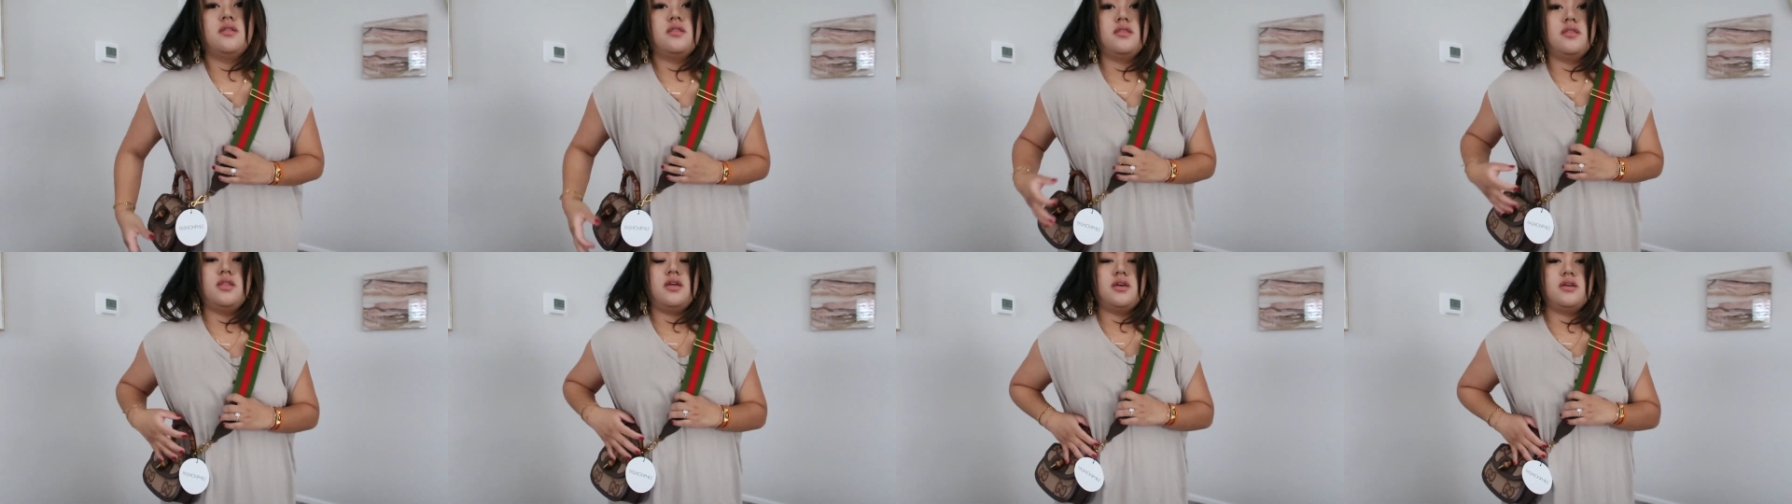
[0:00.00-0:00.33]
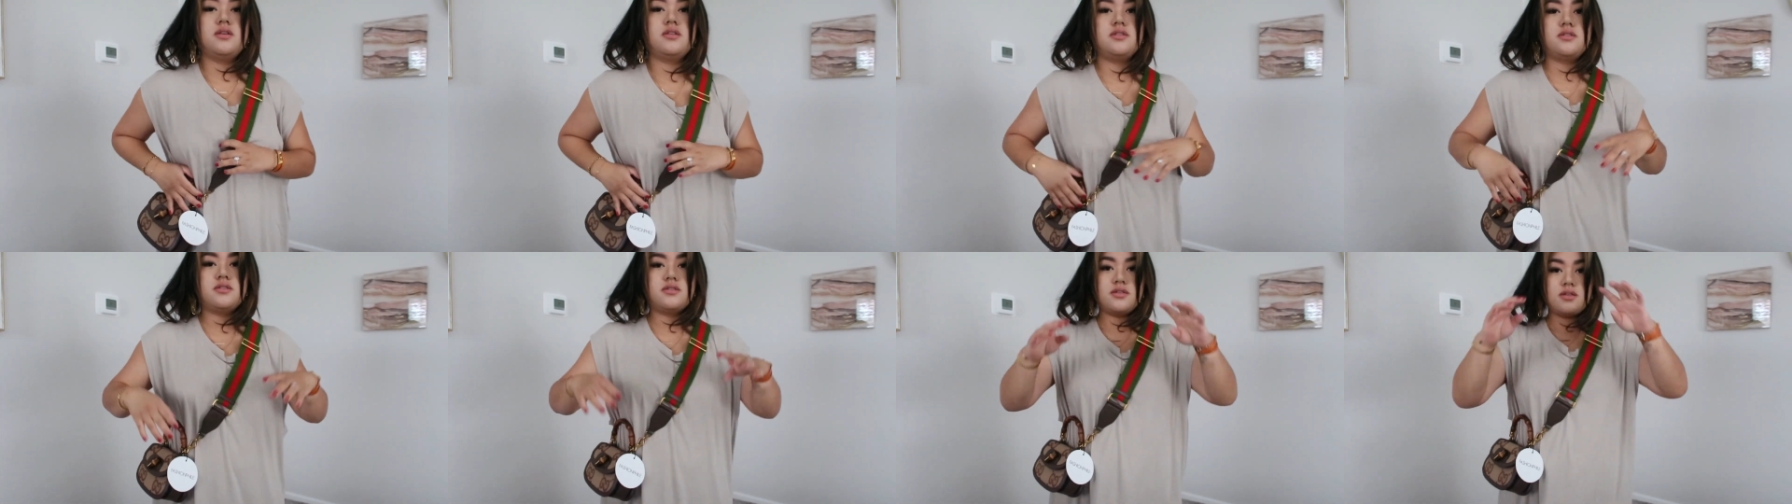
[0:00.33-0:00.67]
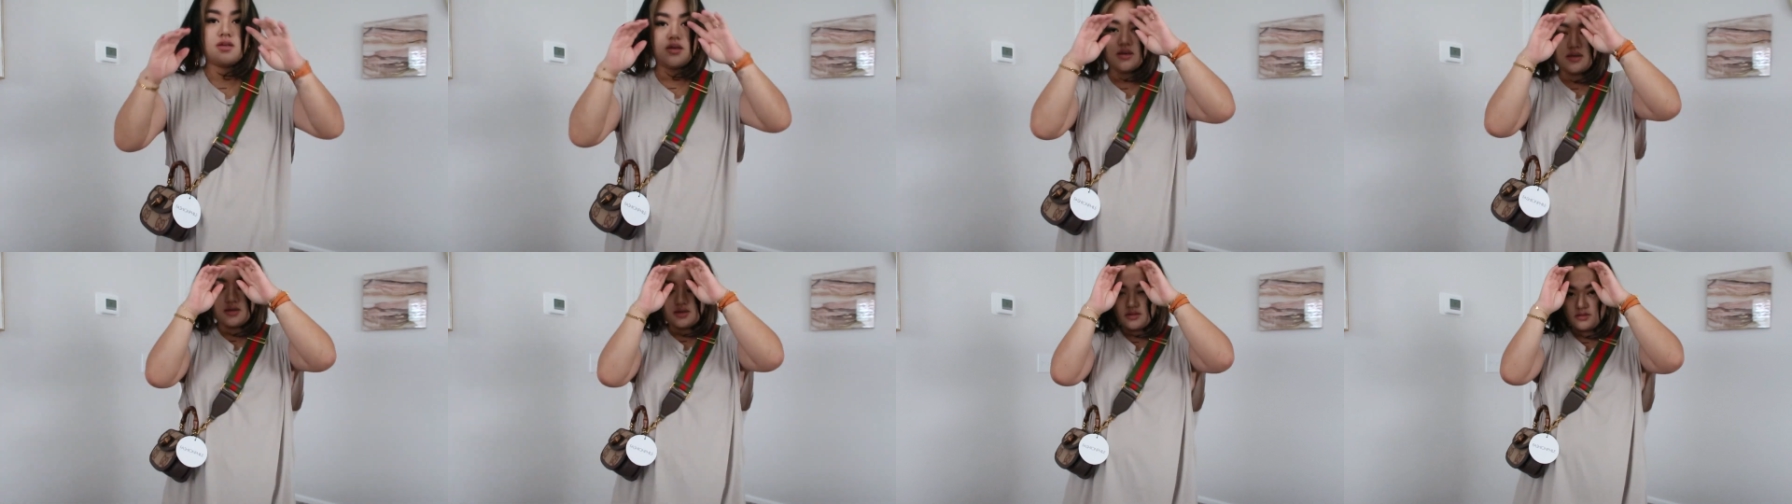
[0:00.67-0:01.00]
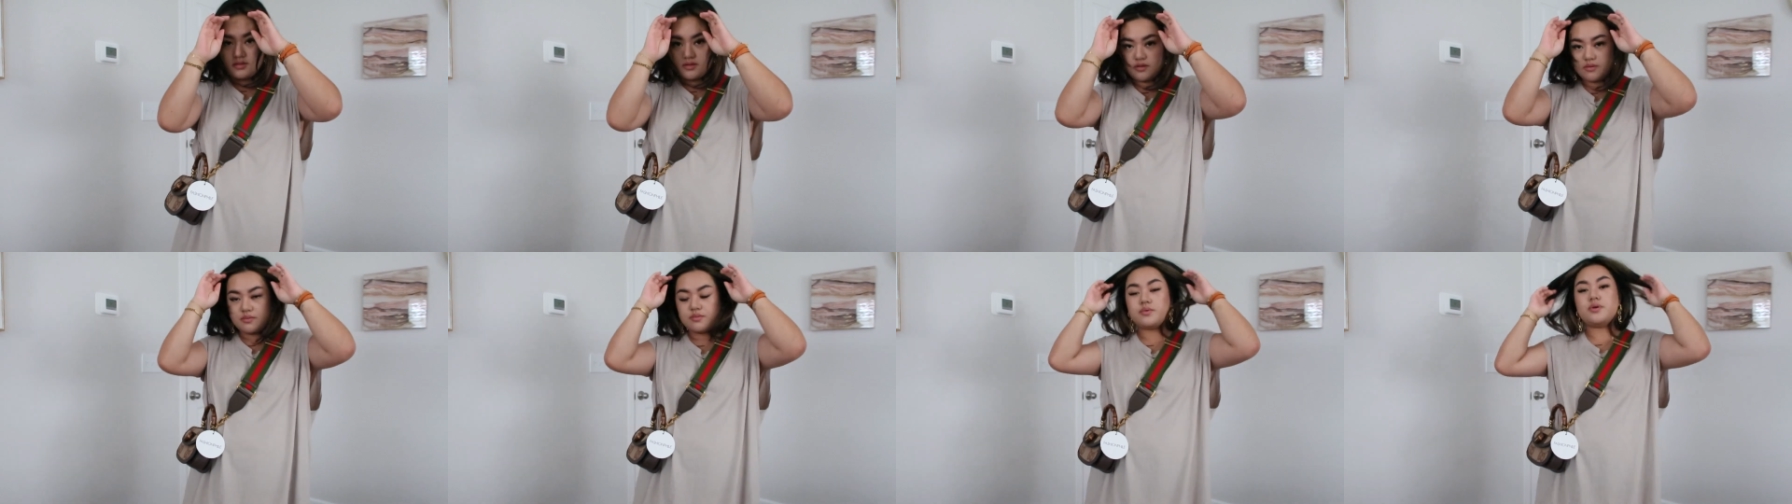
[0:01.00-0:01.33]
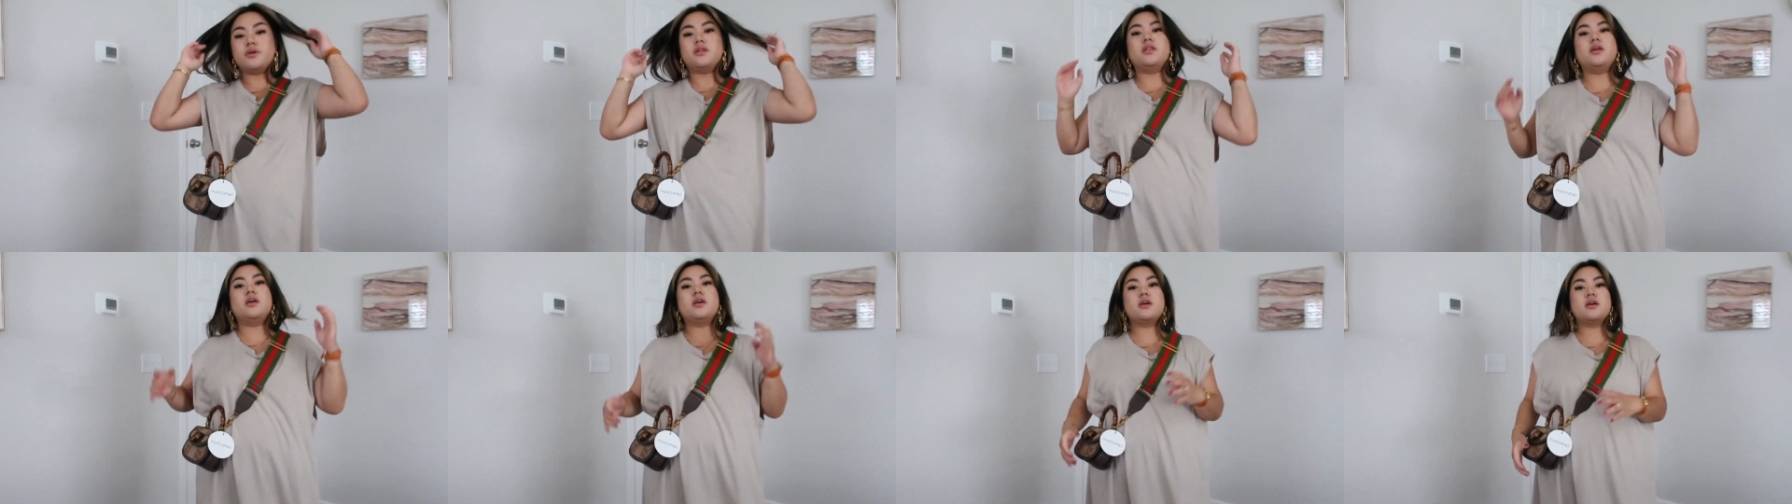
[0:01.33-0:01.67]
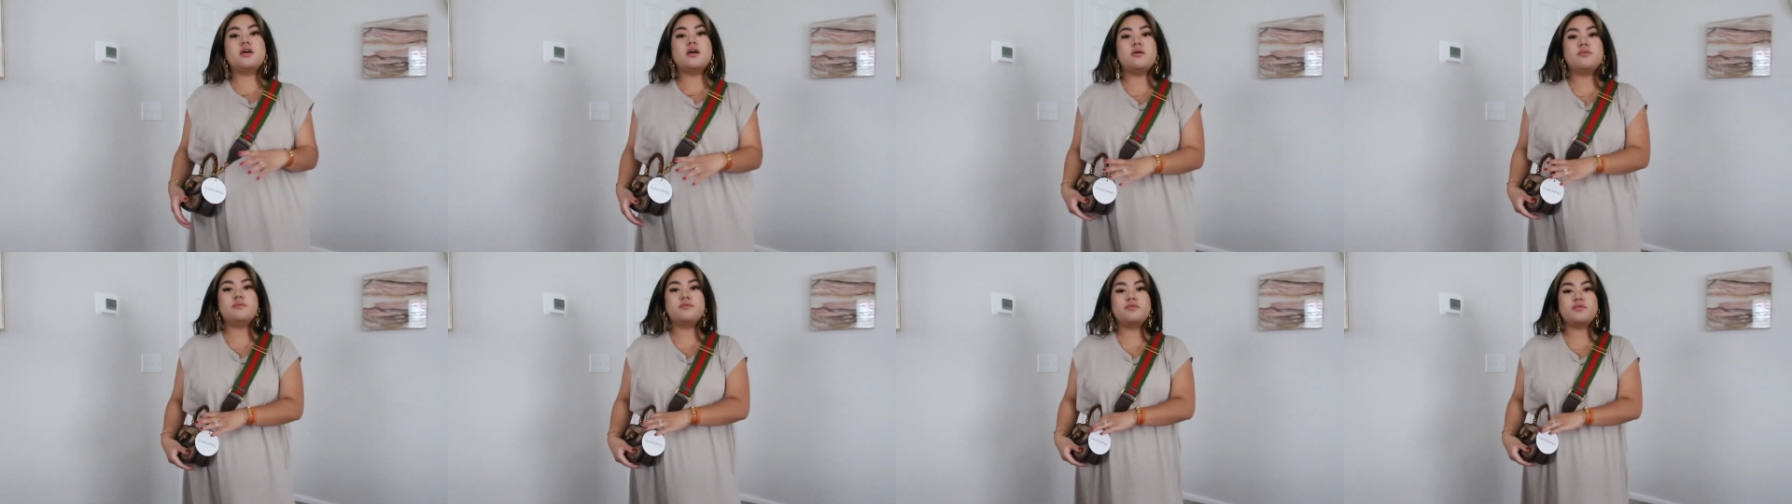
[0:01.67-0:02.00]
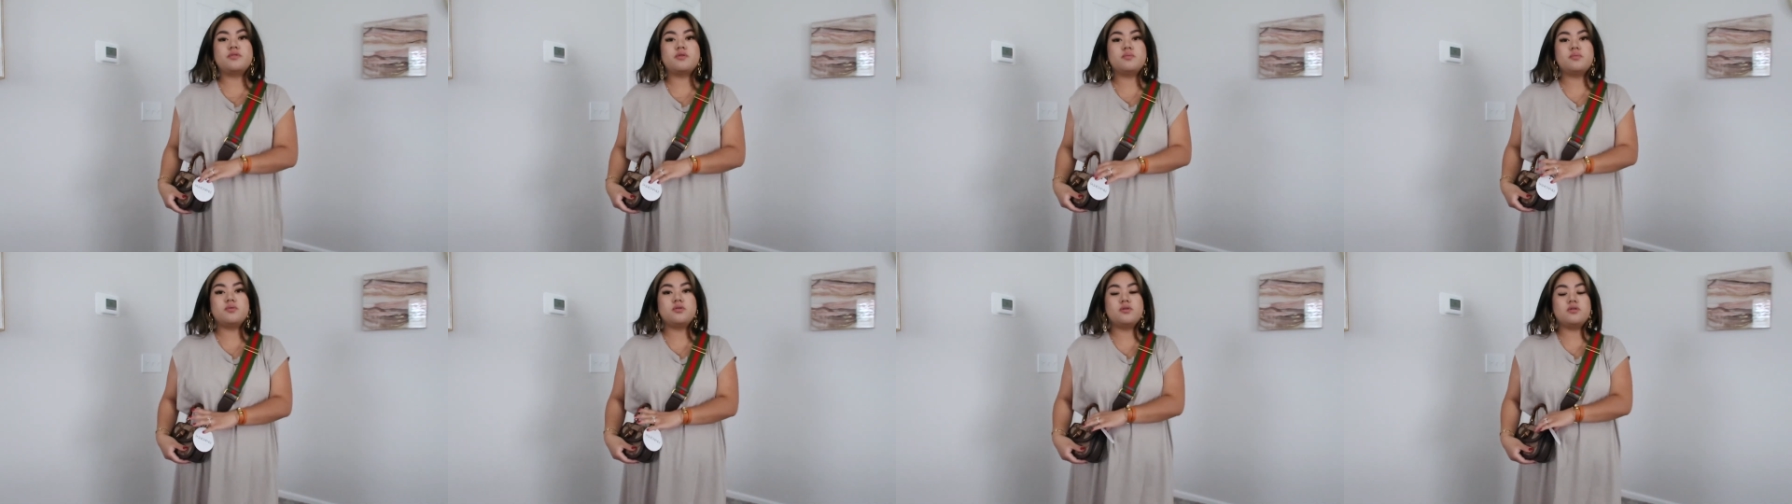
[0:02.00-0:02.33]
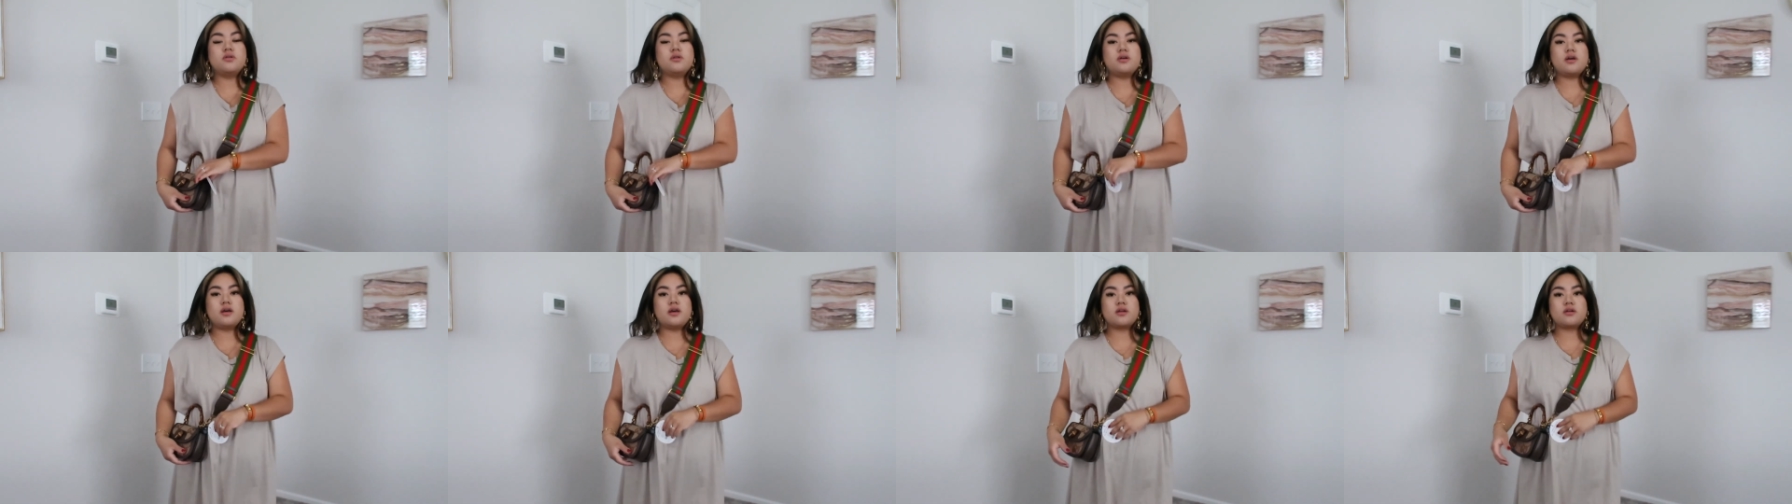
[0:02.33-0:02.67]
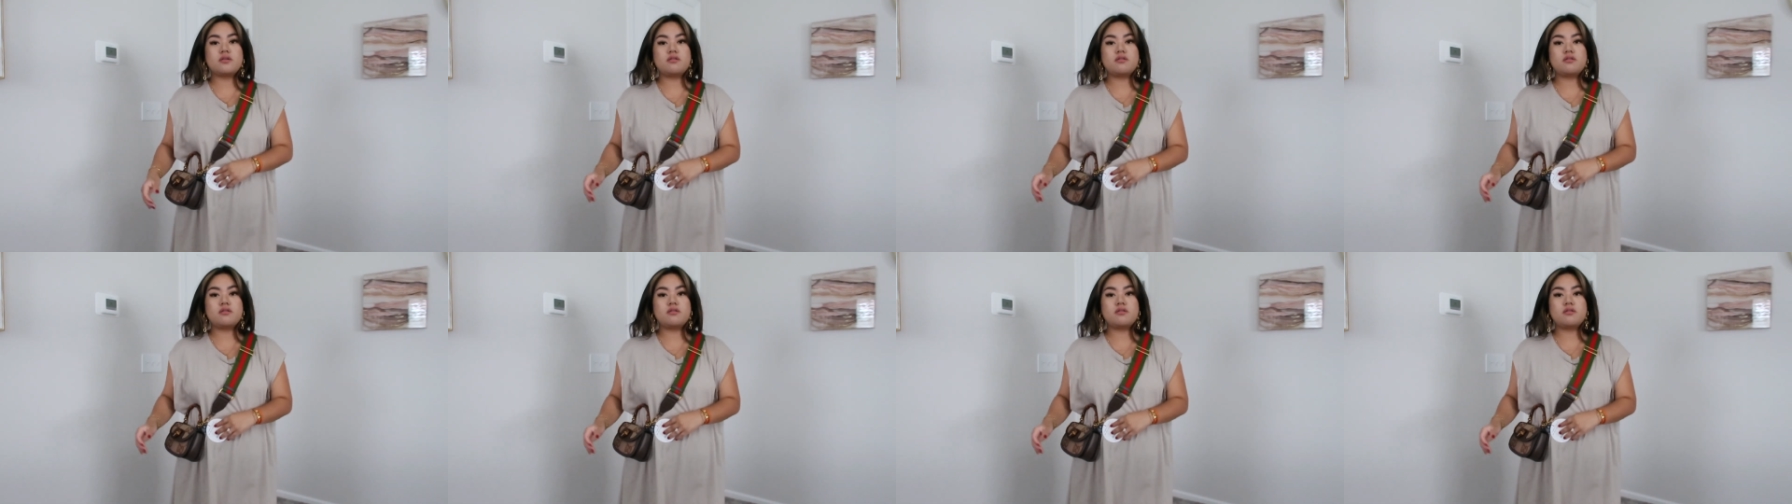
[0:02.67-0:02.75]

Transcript: this is really comfortable